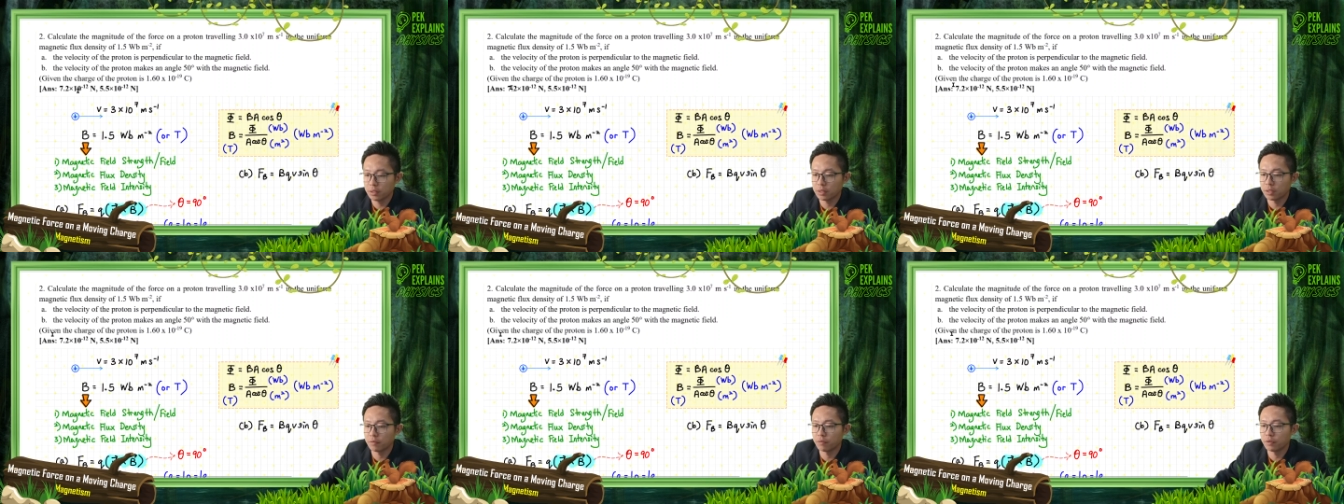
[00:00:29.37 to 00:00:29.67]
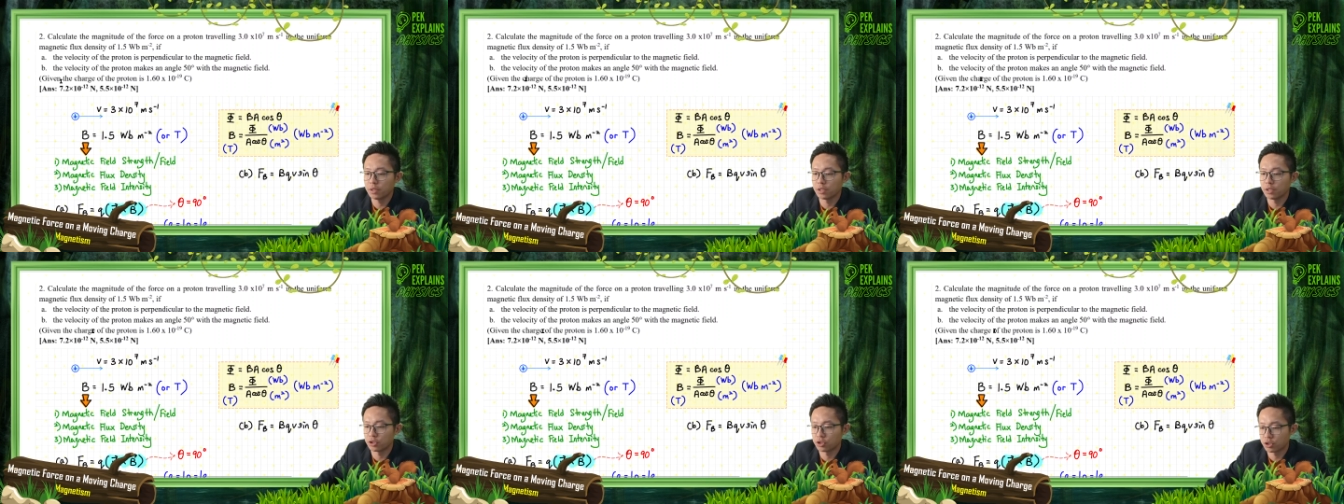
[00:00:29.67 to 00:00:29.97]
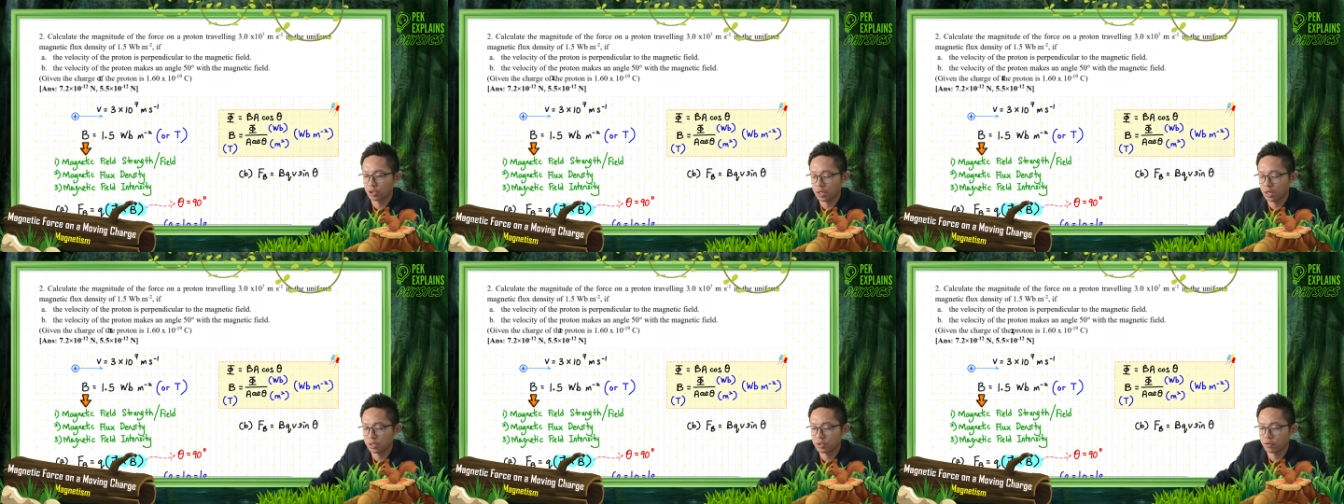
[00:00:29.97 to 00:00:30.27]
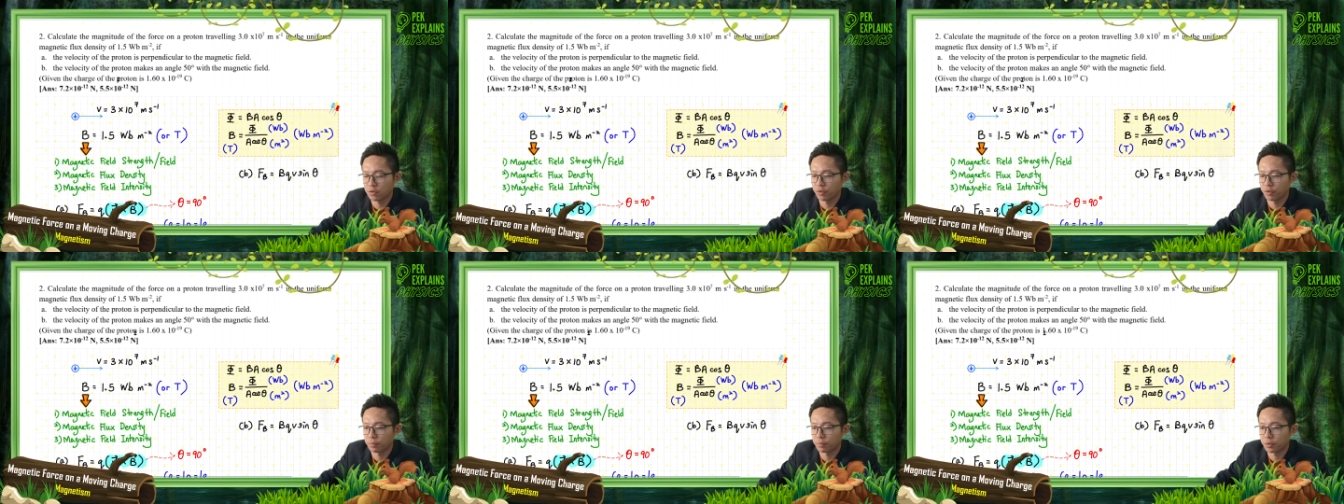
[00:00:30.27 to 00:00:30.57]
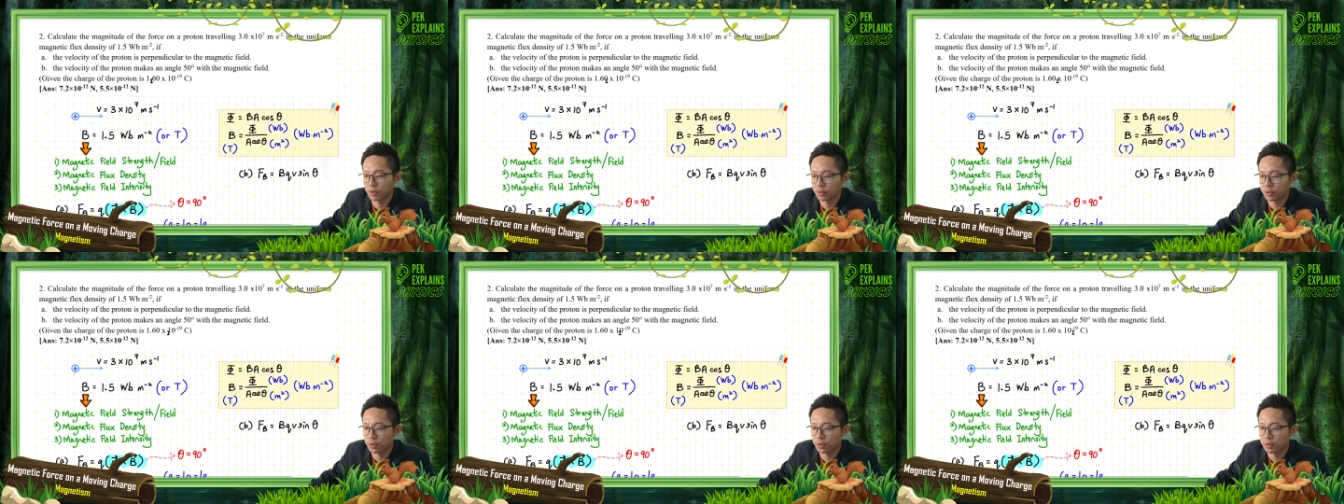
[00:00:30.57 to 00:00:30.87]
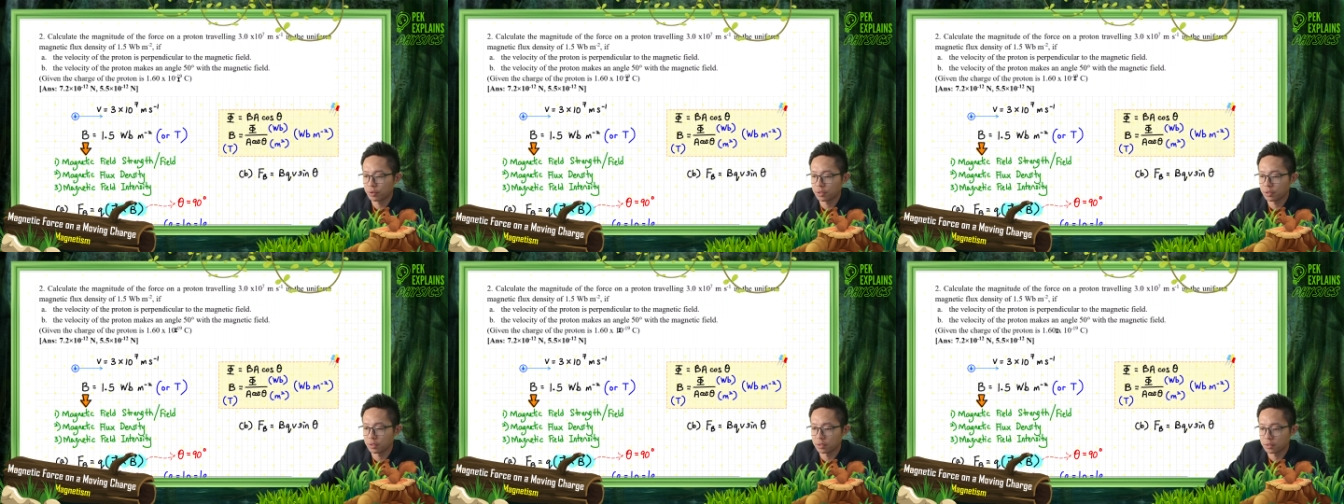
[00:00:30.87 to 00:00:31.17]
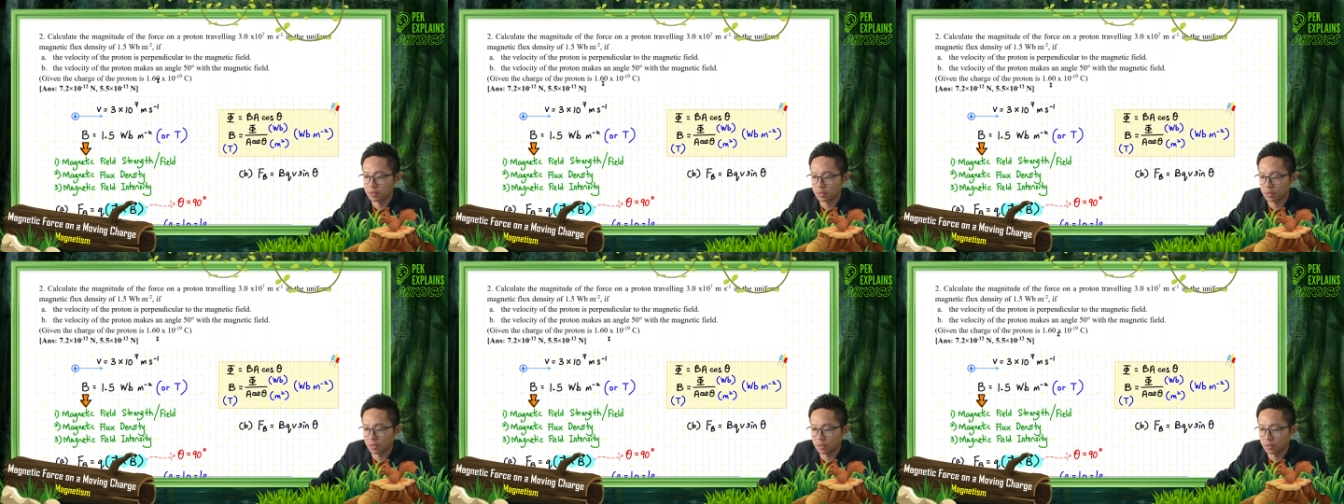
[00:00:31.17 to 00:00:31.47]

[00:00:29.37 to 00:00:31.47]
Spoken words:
Given the charge of the proton is